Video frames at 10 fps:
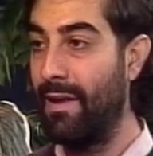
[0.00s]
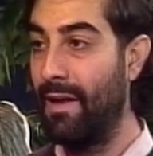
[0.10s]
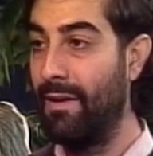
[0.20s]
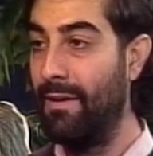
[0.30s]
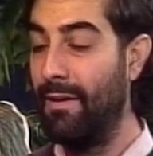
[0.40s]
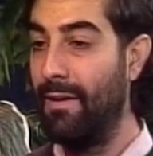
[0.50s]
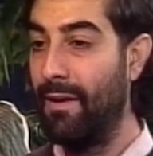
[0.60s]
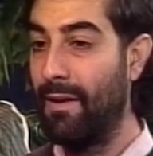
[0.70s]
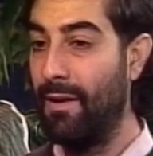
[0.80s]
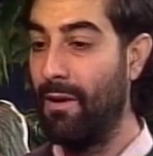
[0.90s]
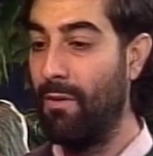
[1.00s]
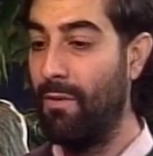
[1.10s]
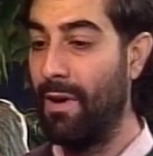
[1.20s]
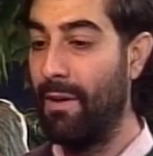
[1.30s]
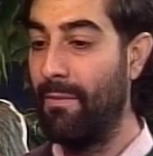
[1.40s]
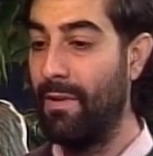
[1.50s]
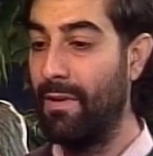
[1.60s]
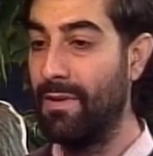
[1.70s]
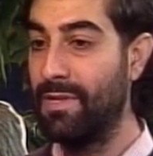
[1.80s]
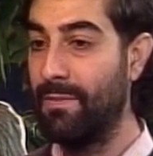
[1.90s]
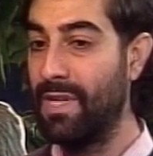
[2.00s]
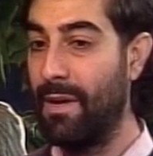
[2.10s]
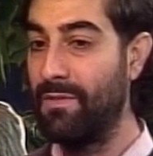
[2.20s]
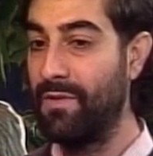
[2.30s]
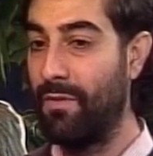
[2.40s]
And, you know, sometimes,